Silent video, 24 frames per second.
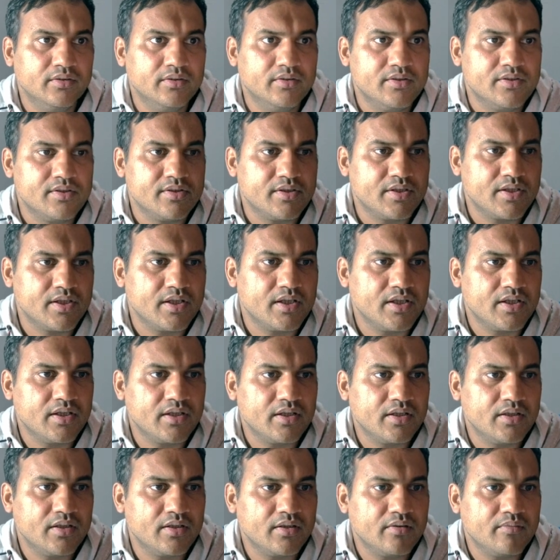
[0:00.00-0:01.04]
Say
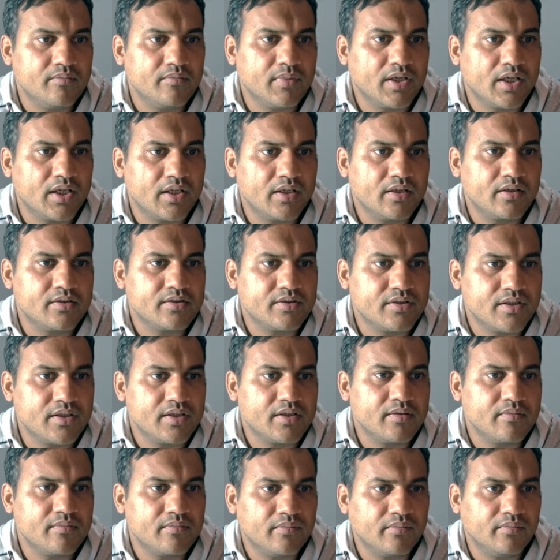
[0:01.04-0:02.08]
in my
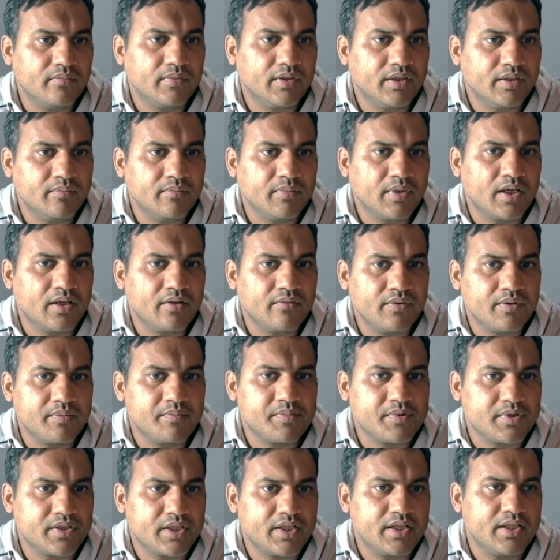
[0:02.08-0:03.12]

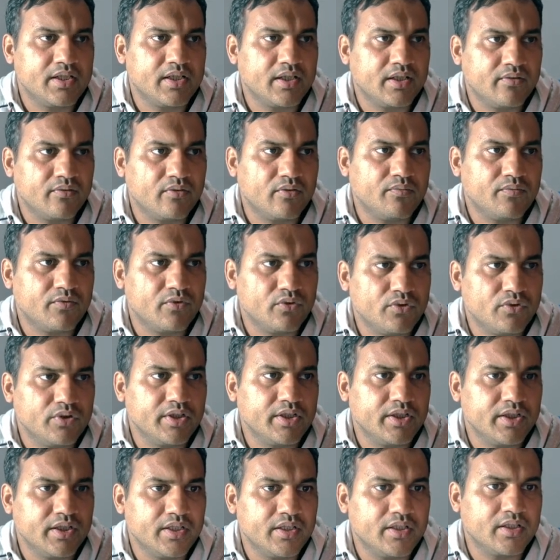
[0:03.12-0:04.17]
website I have
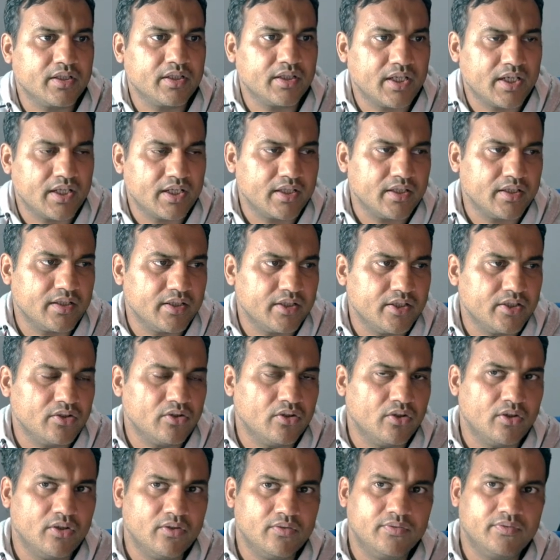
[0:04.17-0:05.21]
create a category
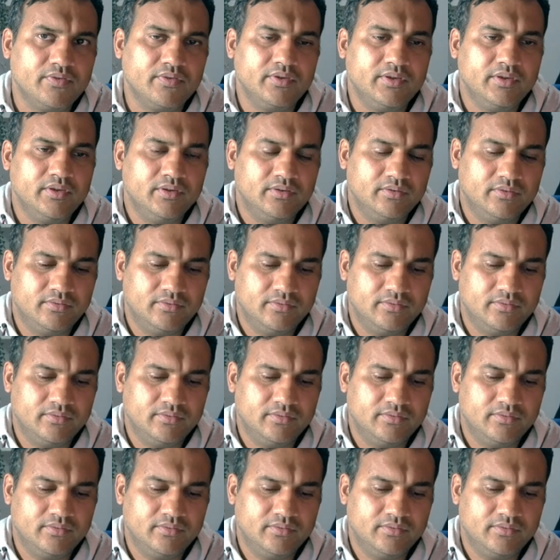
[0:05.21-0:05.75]
of